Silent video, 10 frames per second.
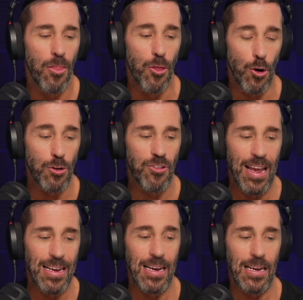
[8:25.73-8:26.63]
they're
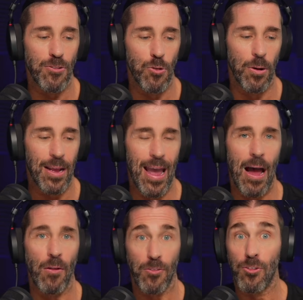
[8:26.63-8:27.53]
taking into
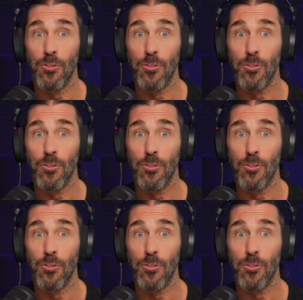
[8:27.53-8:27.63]
account,